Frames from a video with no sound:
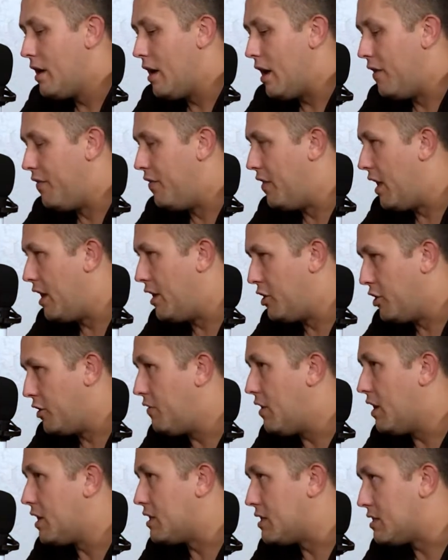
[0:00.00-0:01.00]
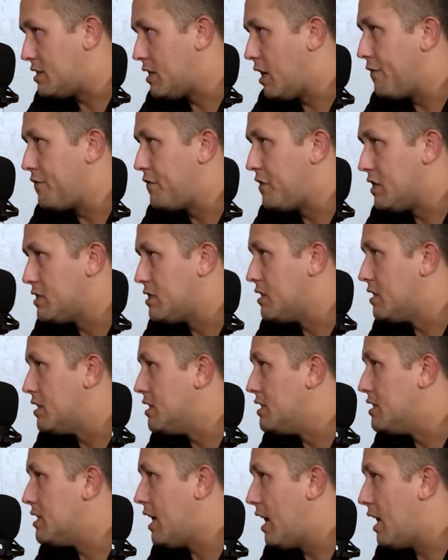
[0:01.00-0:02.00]
And then you've got the toughness of the
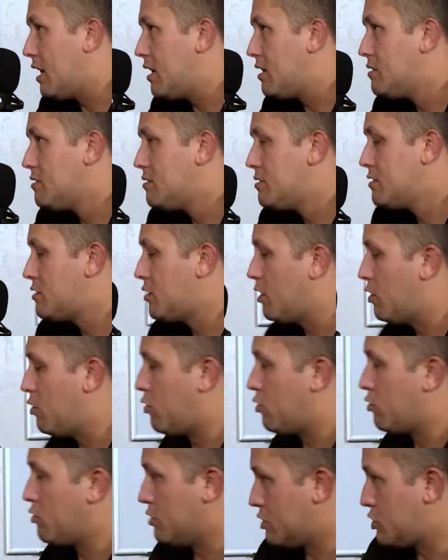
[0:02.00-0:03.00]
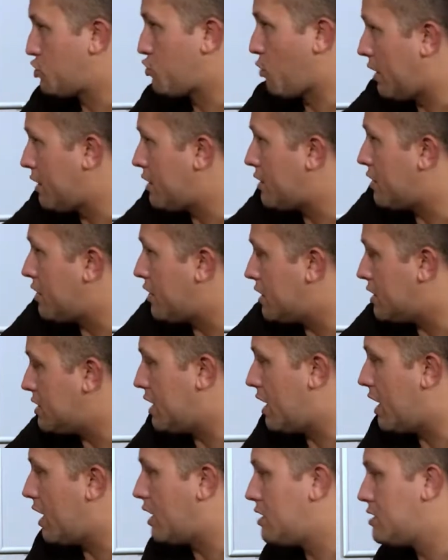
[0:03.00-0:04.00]
attack. Or the strength of the
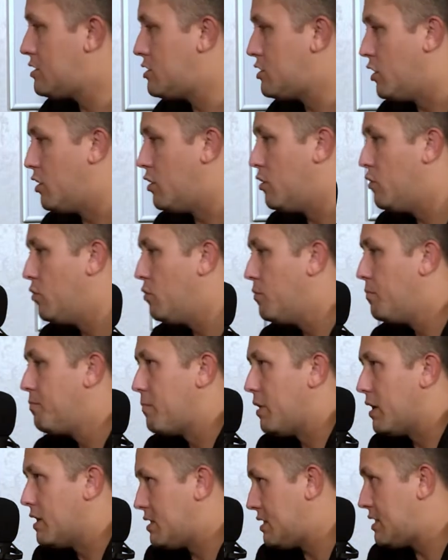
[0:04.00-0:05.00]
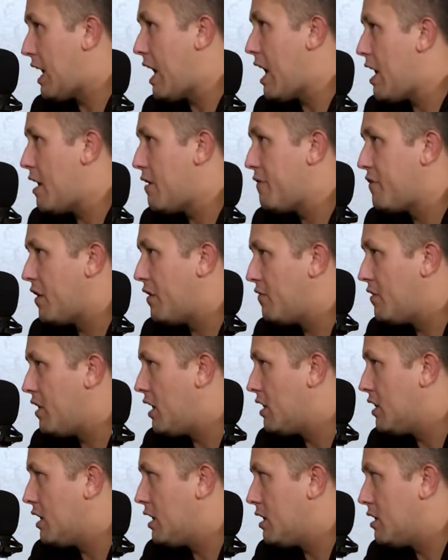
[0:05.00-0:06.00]
attack. So my staff, I've
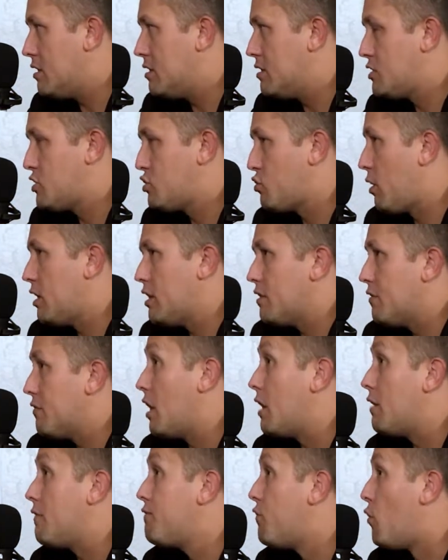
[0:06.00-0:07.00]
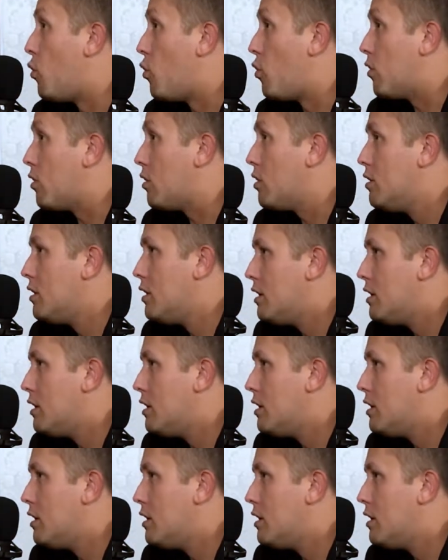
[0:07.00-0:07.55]
got like a strength of like 4.